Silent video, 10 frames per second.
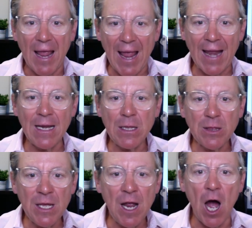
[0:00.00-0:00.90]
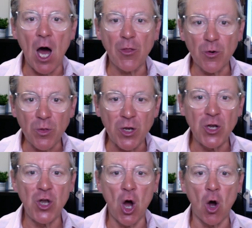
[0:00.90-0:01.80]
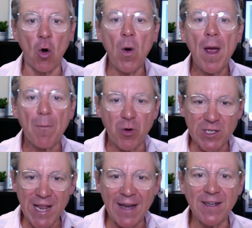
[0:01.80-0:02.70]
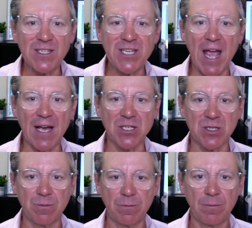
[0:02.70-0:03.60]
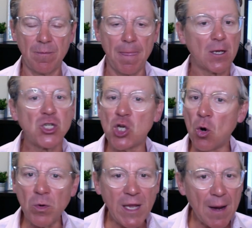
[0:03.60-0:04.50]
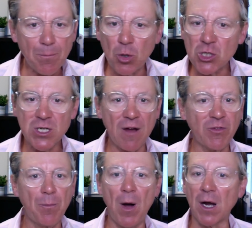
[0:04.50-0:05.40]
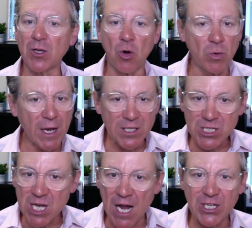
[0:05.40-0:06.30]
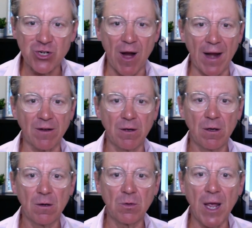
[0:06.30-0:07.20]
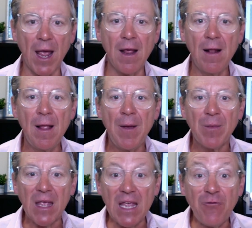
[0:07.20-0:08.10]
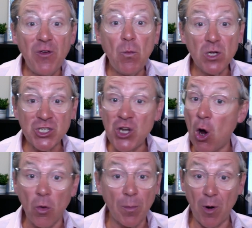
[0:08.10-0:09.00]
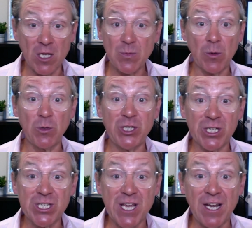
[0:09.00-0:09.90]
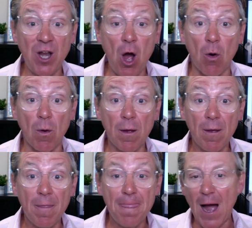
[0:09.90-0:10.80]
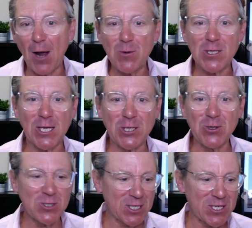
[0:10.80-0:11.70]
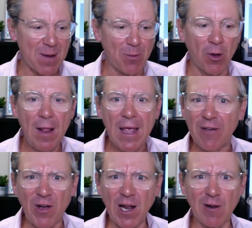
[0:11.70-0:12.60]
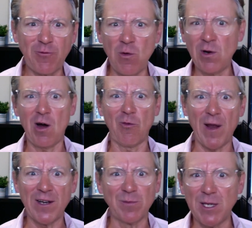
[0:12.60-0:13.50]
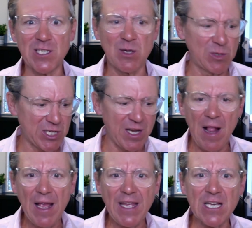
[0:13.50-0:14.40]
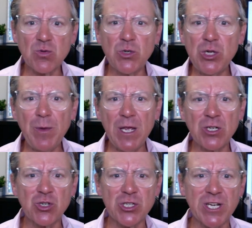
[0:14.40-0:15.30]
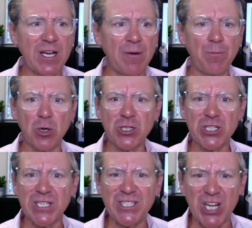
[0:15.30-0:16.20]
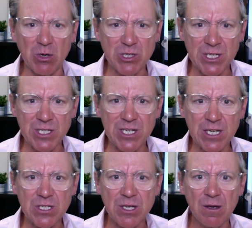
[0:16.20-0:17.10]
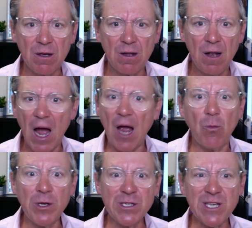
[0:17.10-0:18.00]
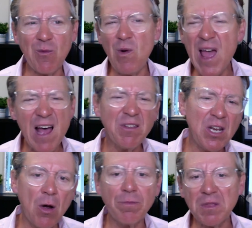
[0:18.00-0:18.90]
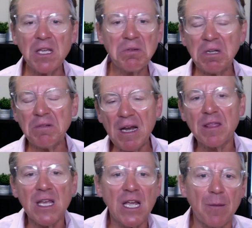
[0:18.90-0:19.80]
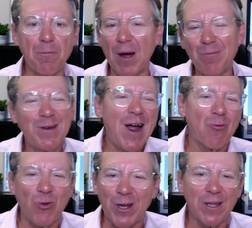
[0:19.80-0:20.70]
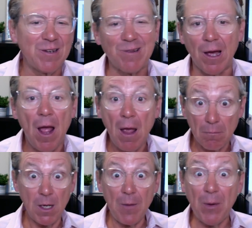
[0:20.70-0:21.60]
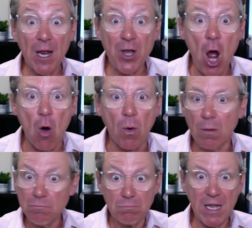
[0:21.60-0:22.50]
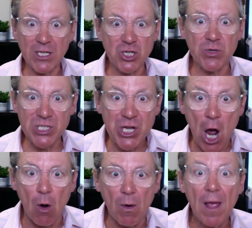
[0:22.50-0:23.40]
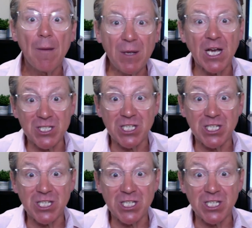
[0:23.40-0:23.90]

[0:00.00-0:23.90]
anything other than no, pretend is yes. Don't get pushed off the puck. Don't get sidetracked. Okay? If it was no, the prospect would just say no. I always like to use the example if I got a phone call randomly and someone said, Yes, would you be interested in purchasing jousting sticks? I wouldn't say, well, you know, I'm th- kind of thinking about it, but not really. No. It'd be a no. The answer is no, because